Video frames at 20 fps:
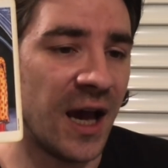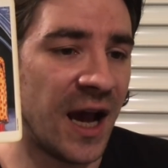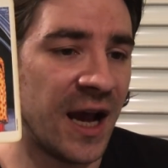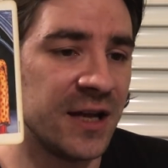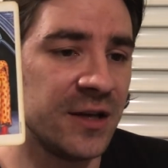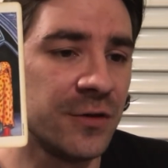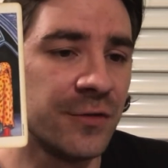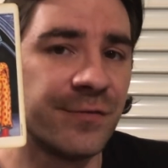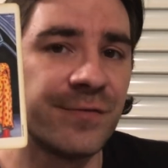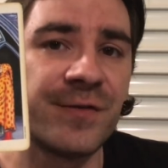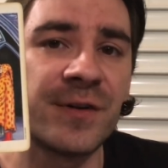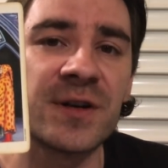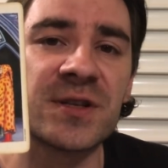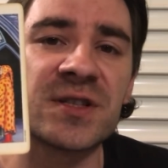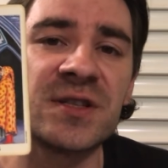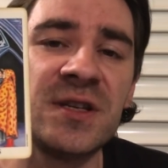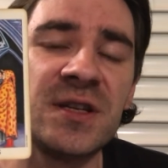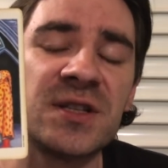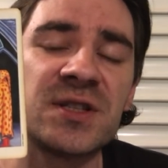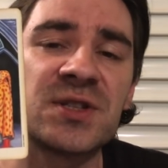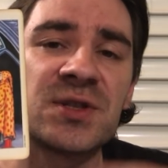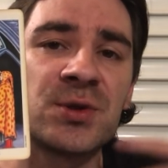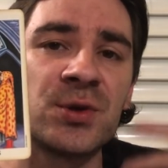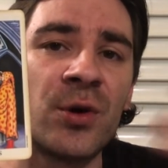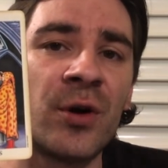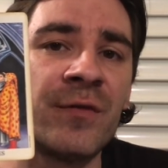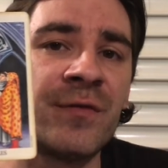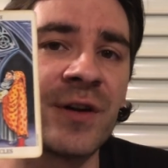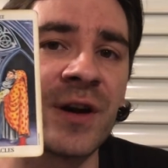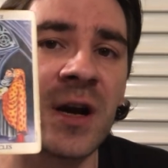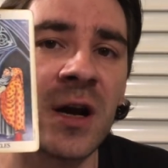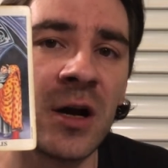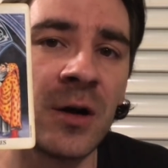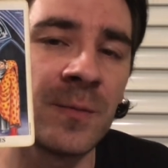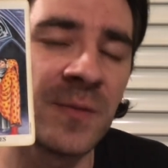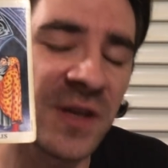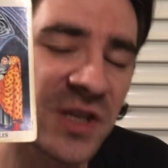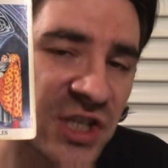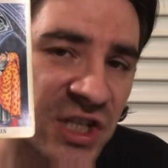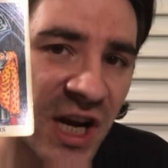and you first need to
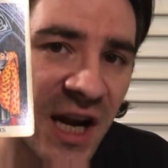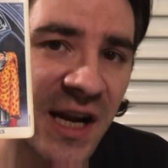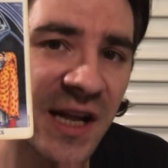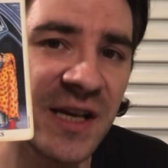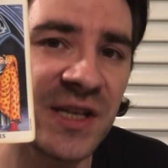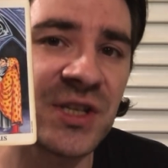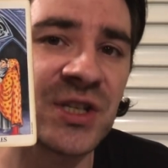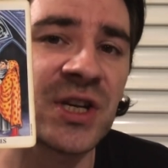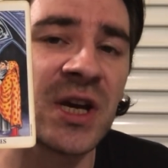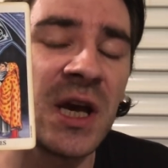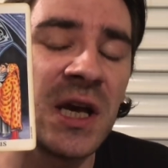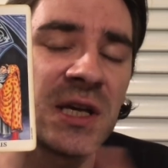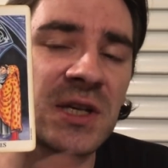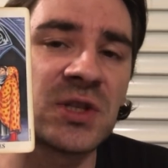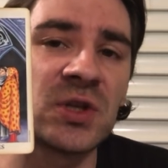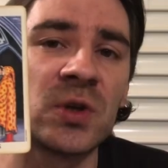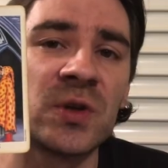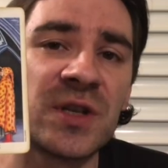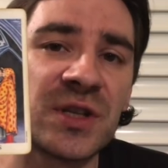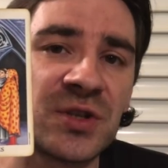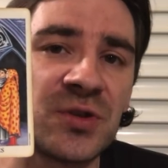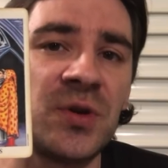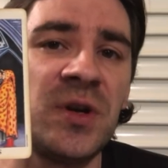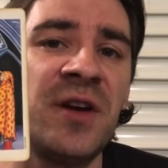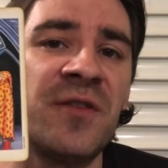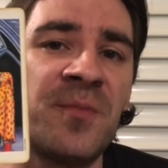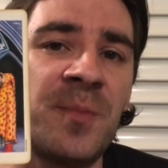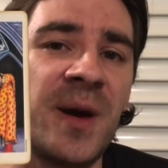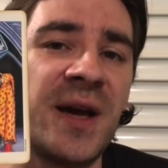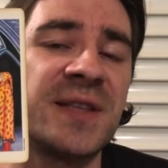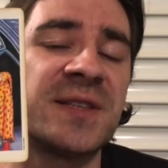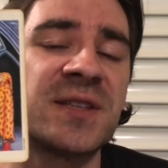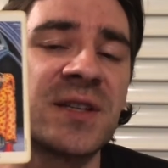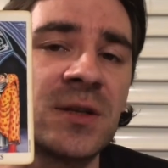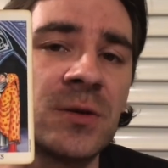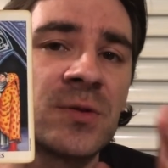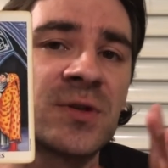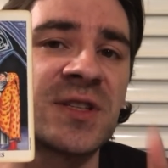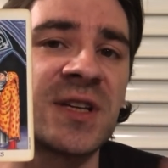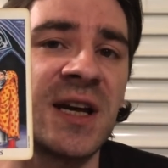overcome the challenge so the Three of
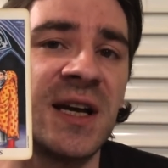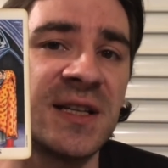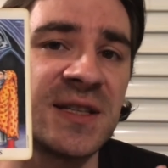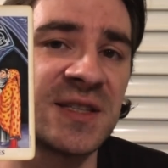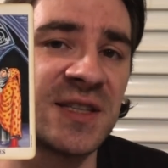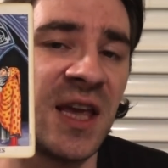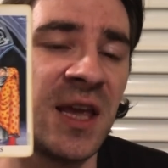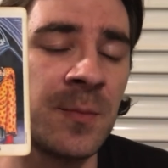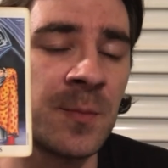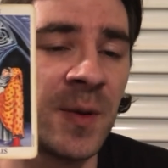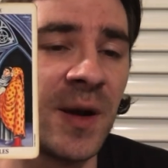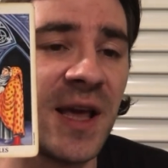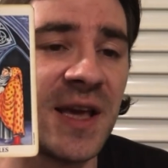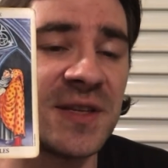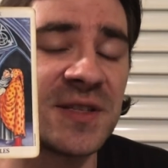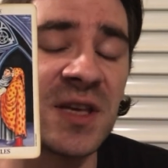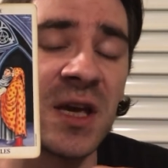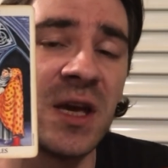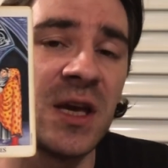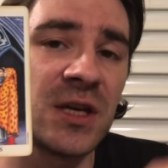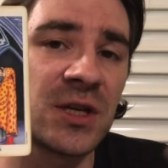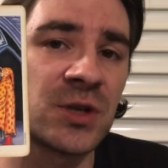Pentacles can take place.